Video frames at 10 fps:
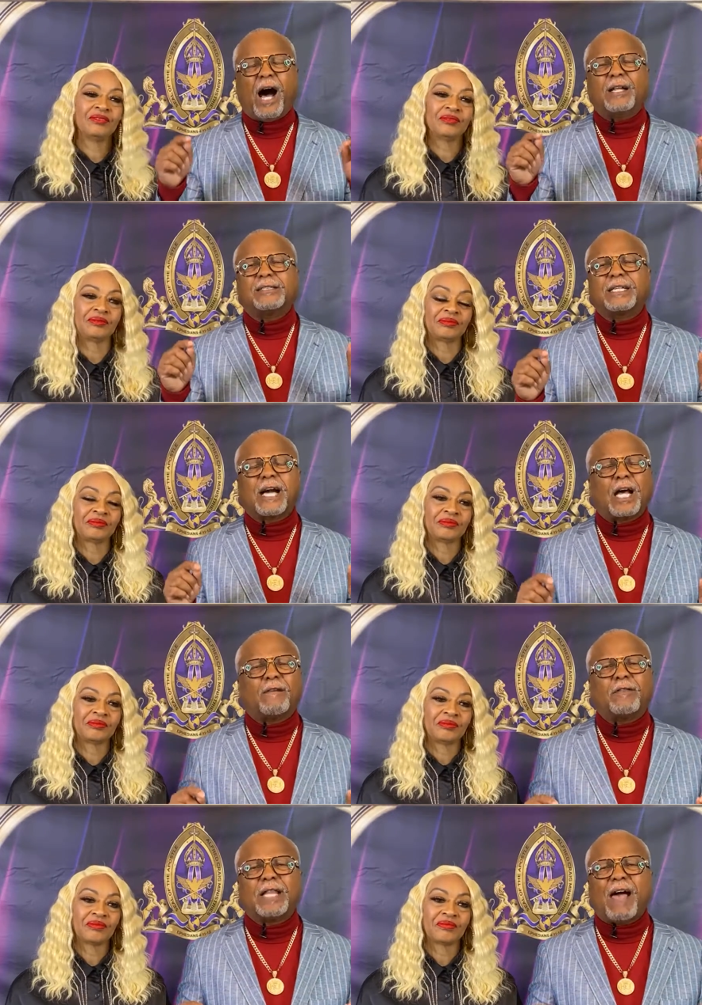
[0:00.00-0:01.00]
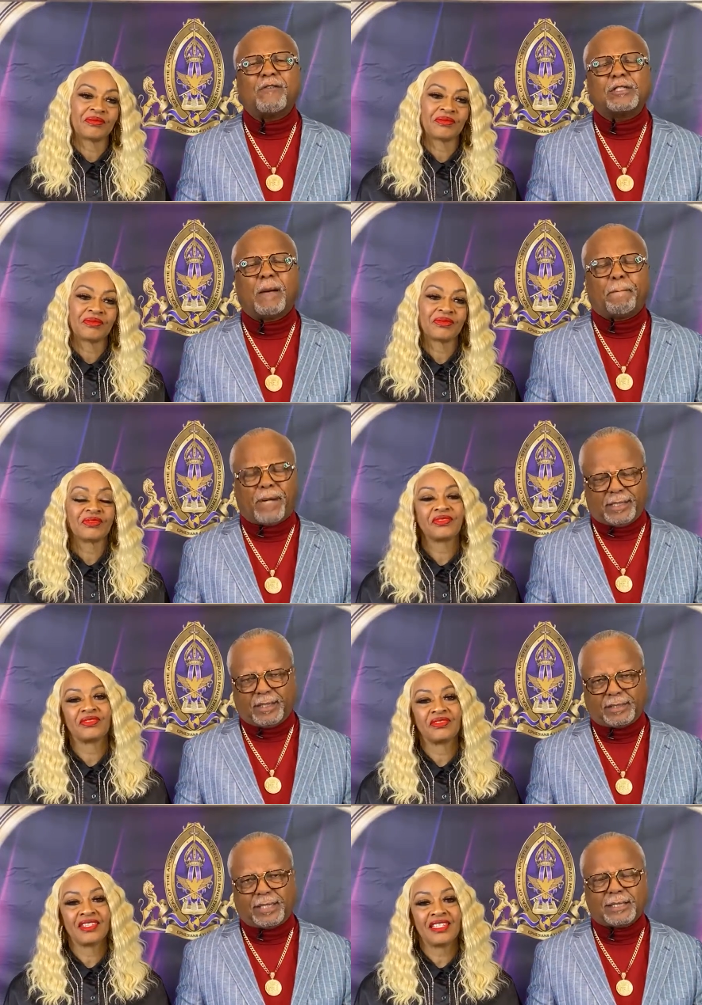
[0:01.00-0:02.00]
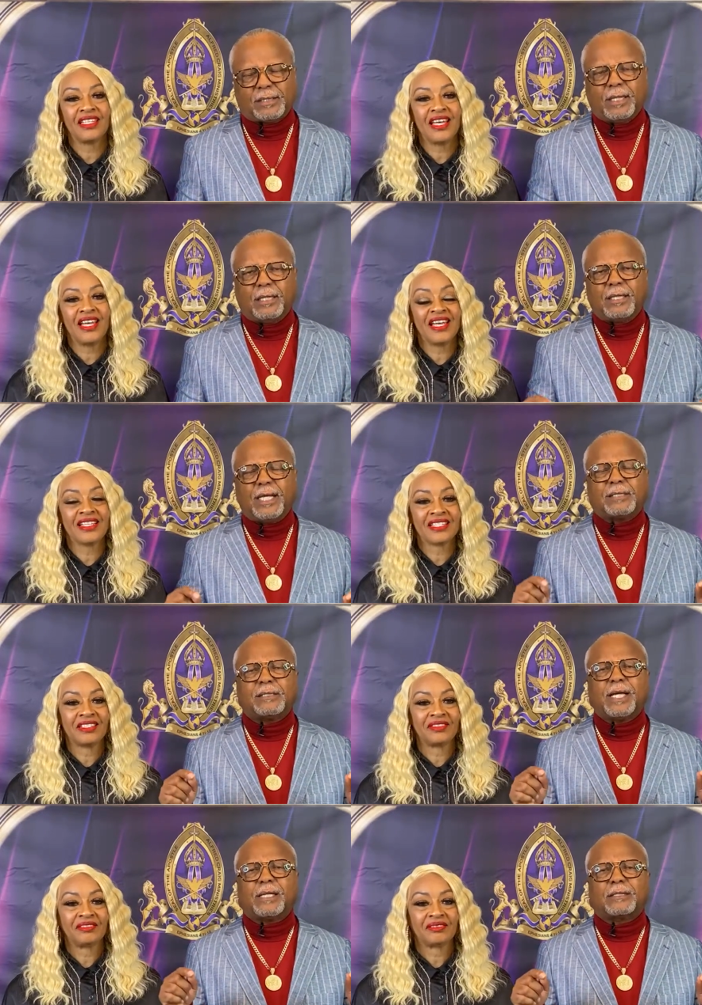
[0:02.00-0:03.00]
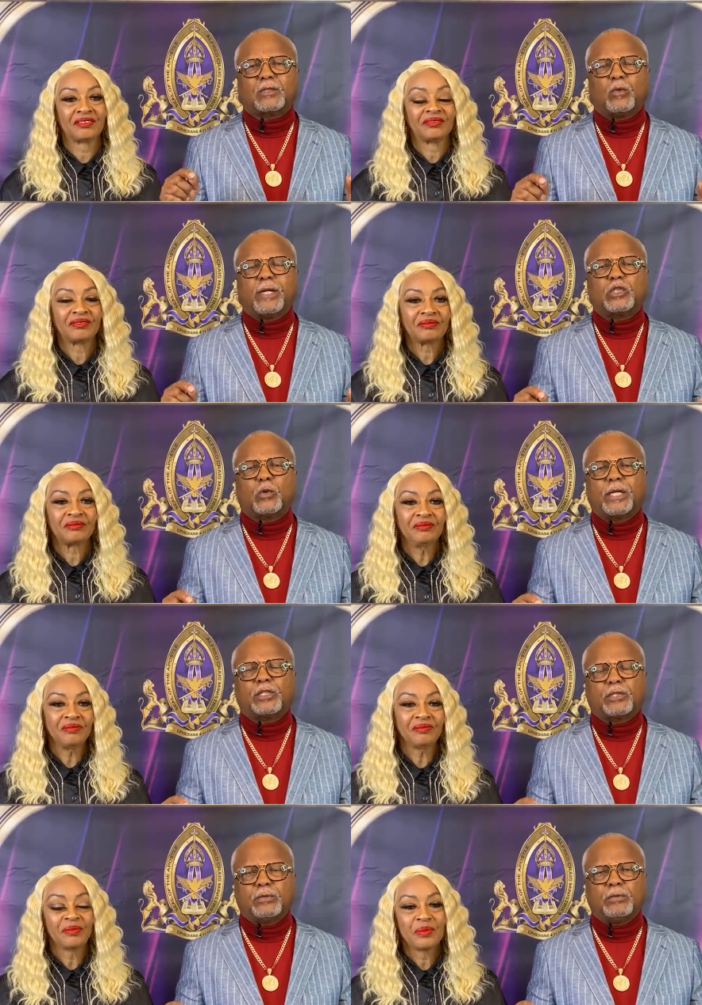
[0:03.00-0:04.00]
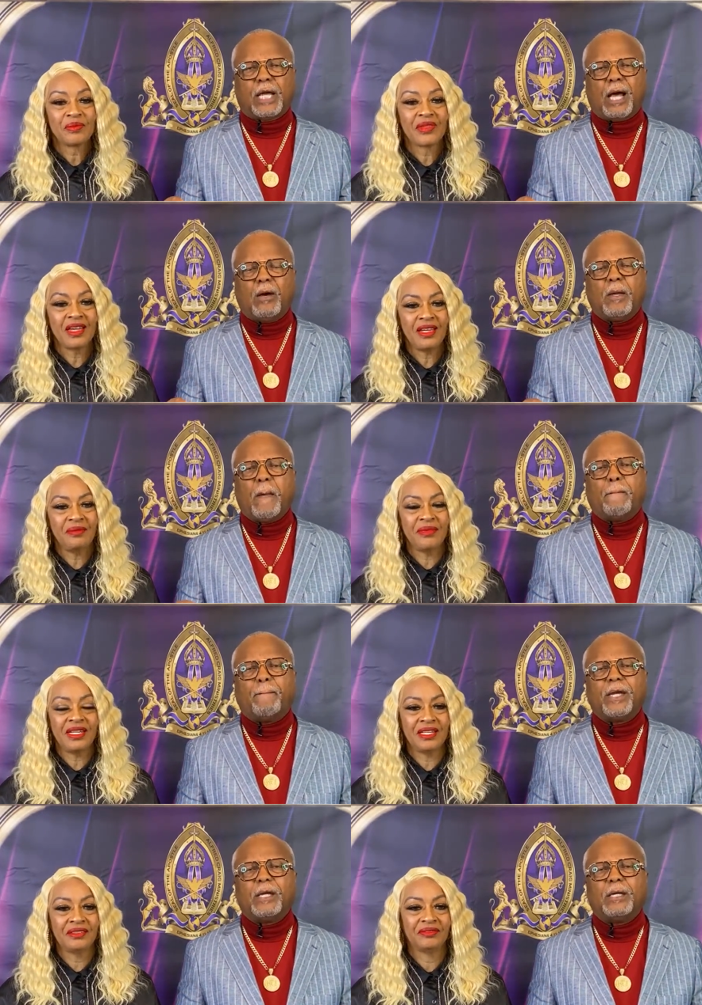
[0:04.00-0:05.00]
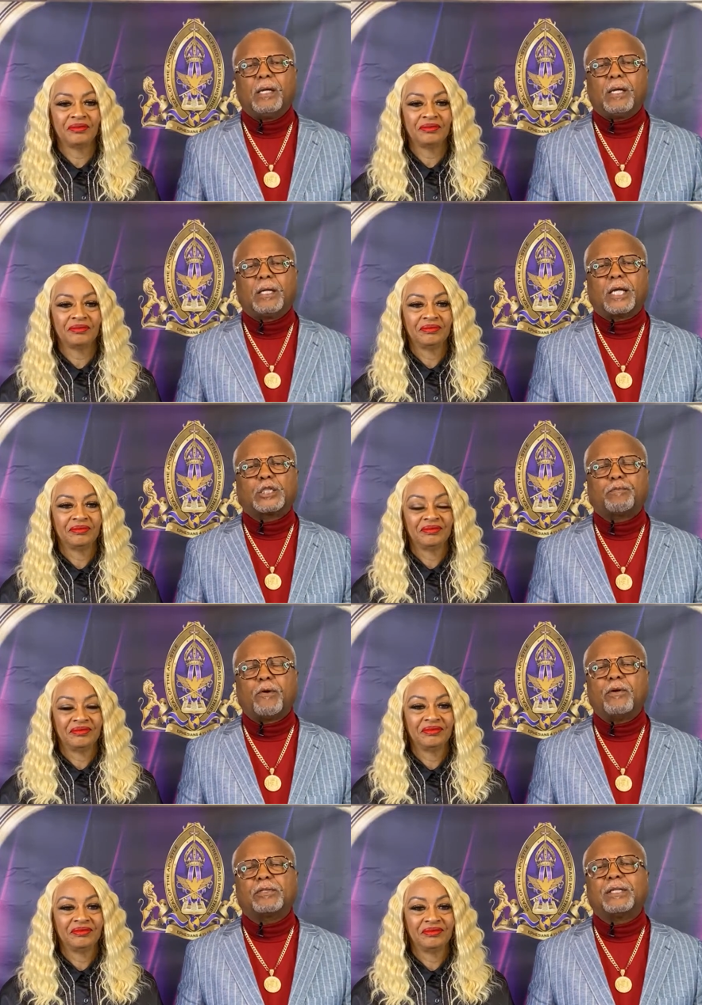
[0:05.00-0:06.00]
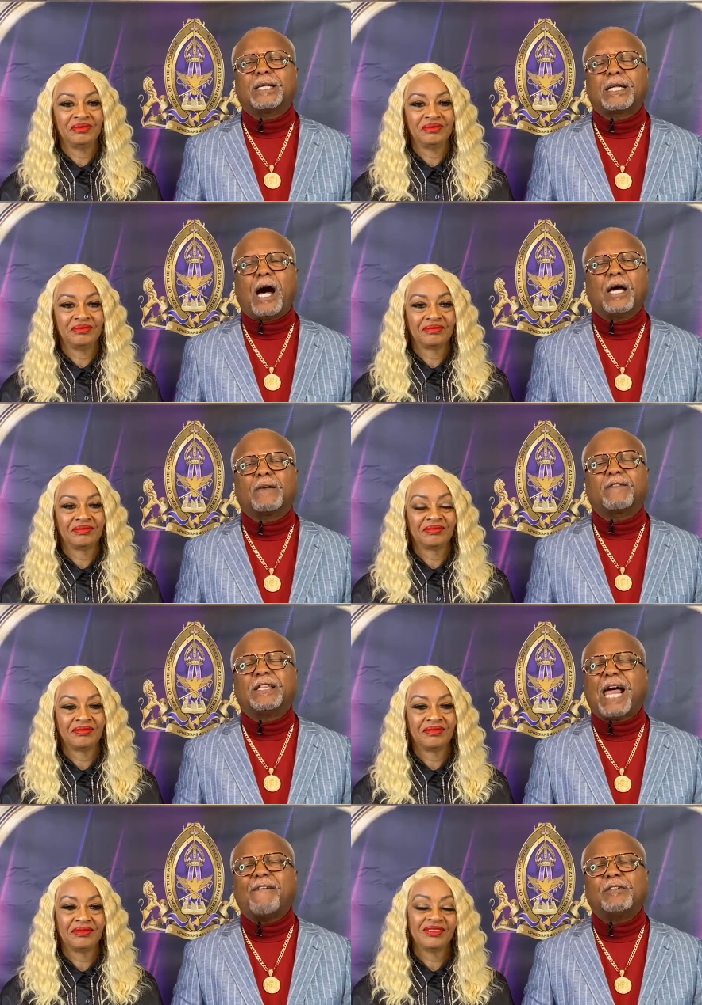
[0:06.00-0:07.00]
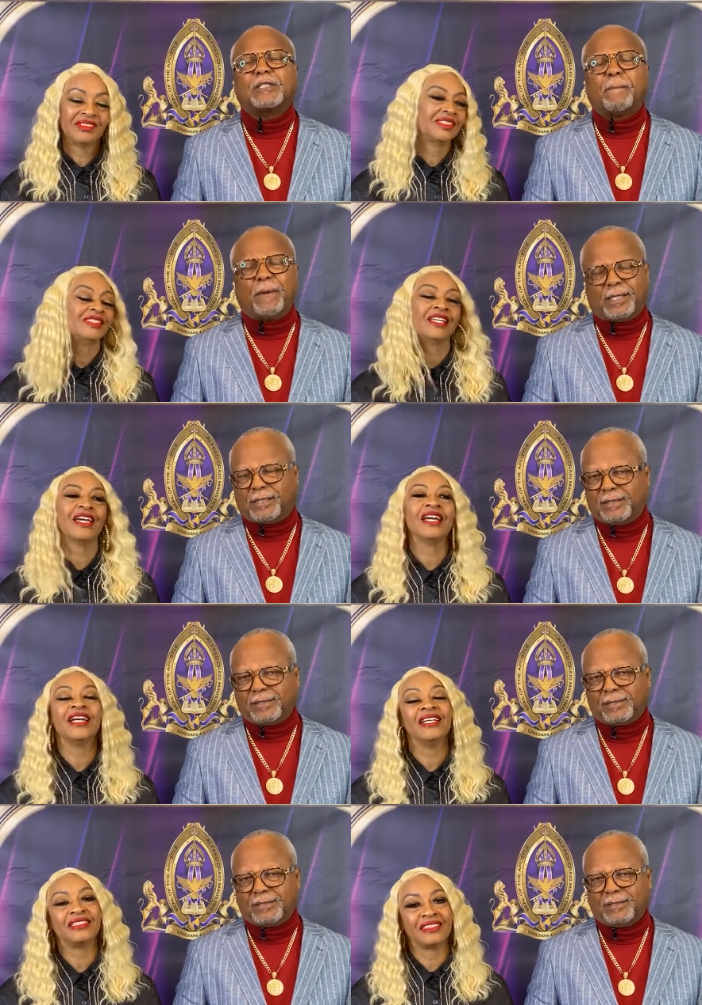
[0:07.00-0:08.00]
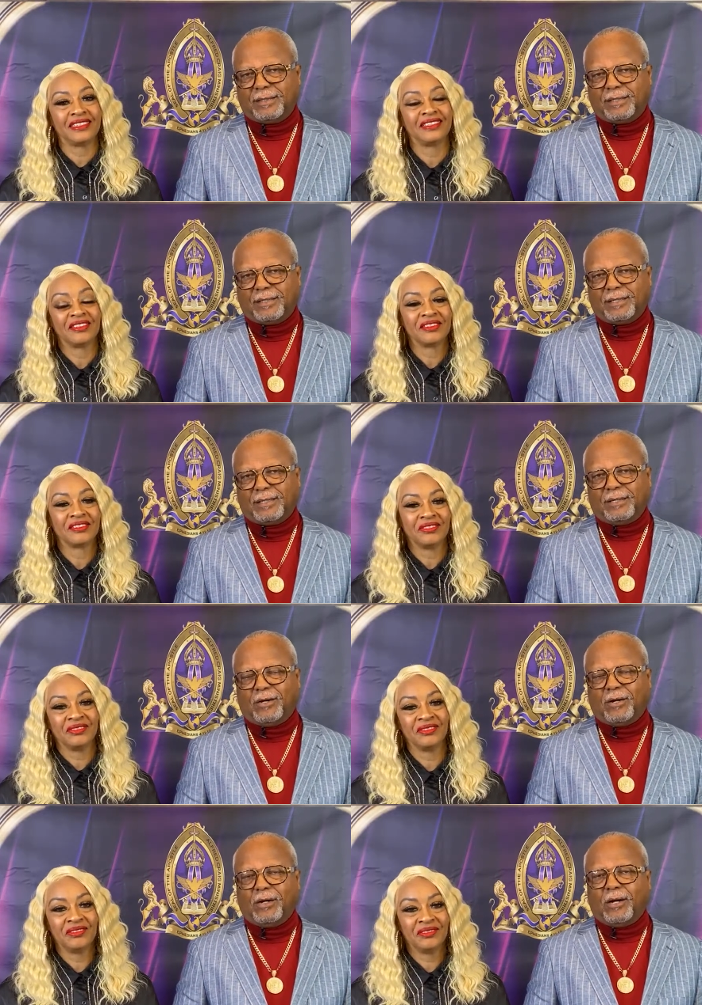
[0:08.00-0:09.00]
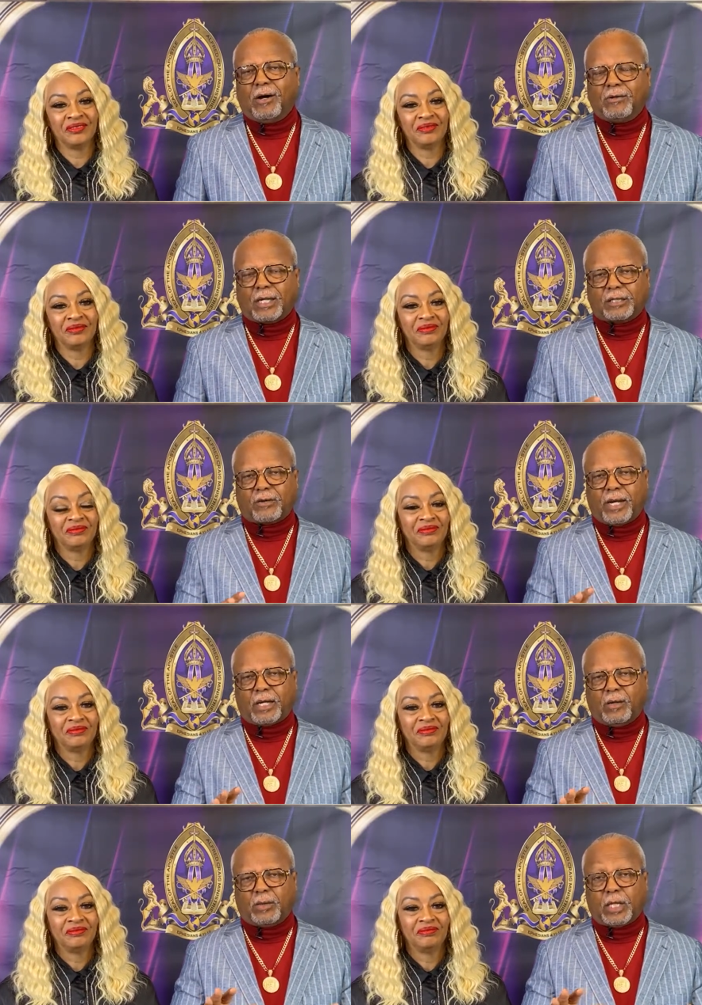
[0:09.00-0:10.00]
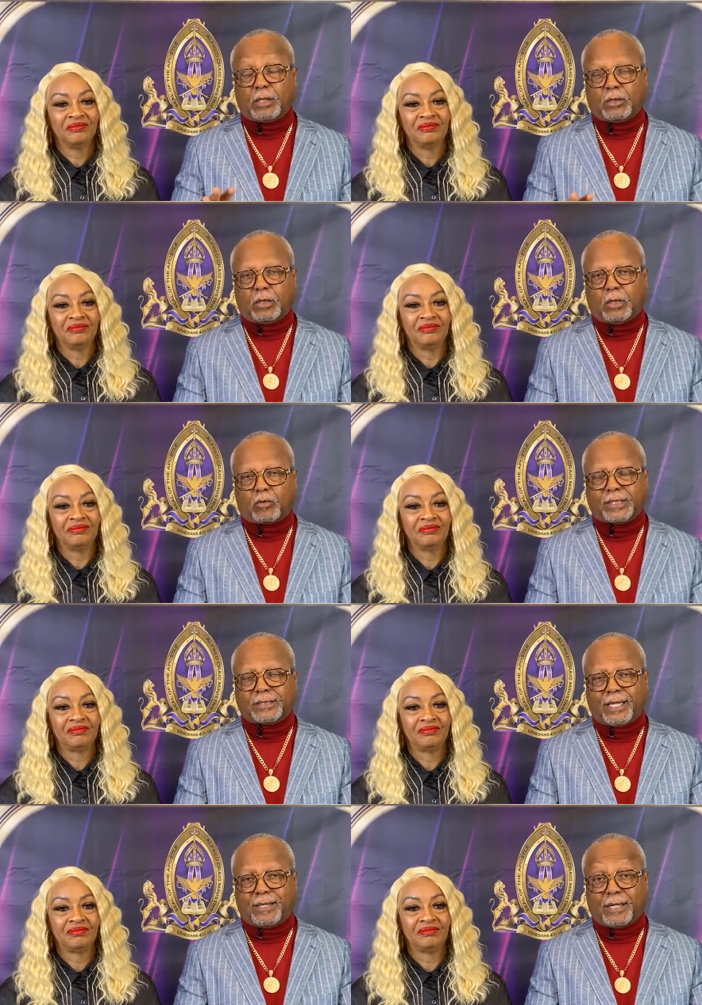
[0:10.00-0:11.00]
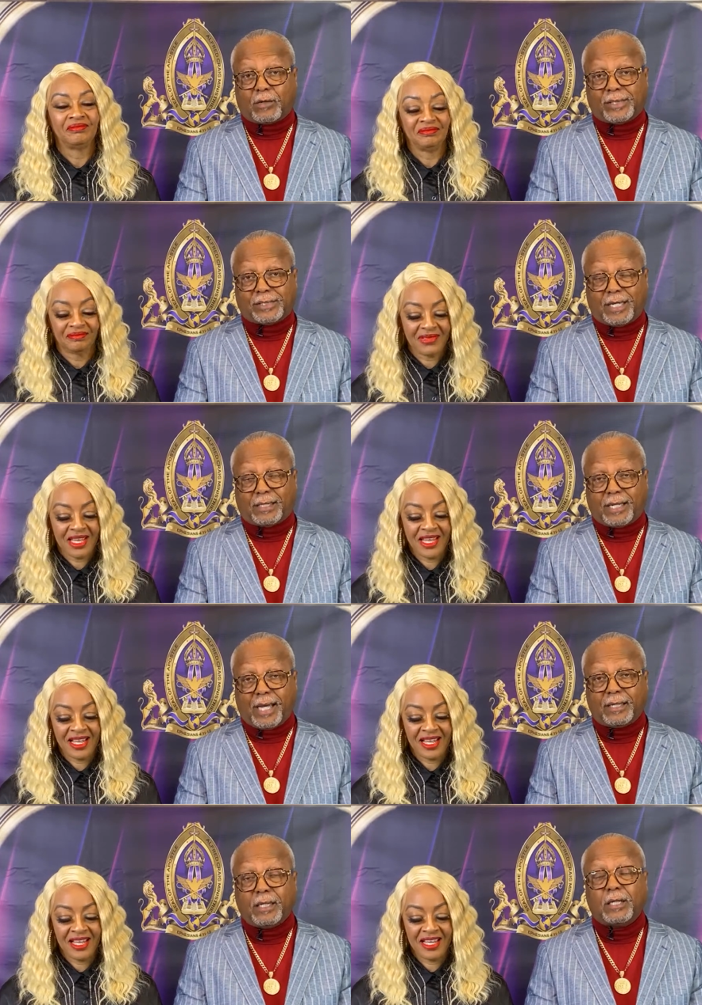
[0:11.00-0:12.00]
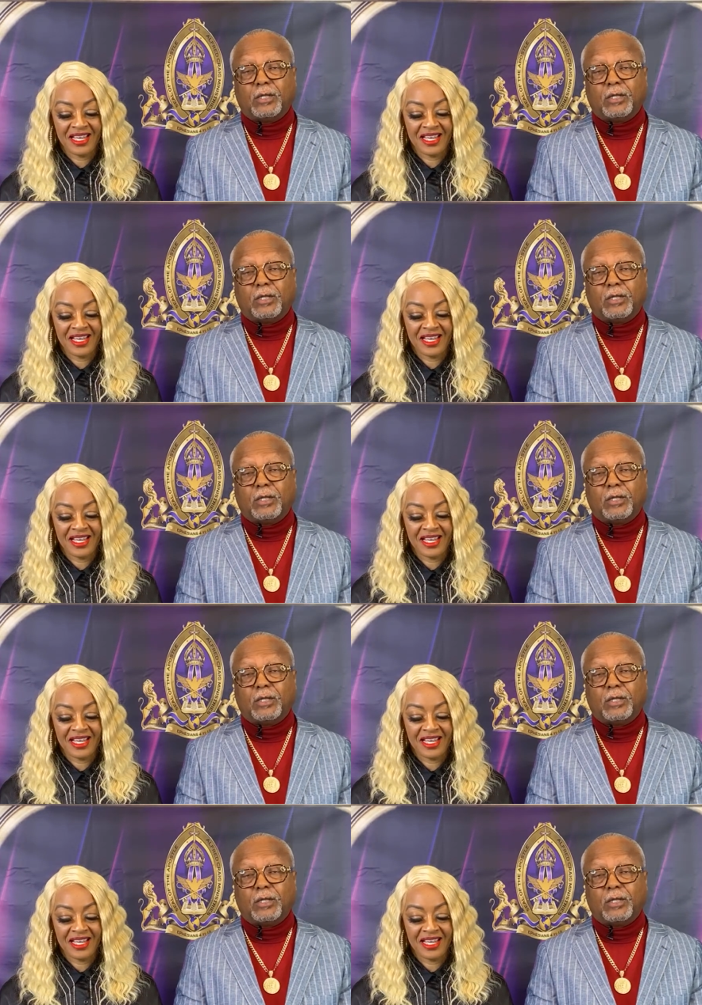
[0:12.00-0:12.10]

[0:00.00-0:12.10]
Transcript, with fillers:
Speaker 1: God is the God of lavish abundance. Let's yes. let's let 2022 now Amen. be experiencing the God of lavish abundance. Yes. You know, oh, oh Dr. Craig, I don't want that. No, no, no. Quit saying that. Quit saying that.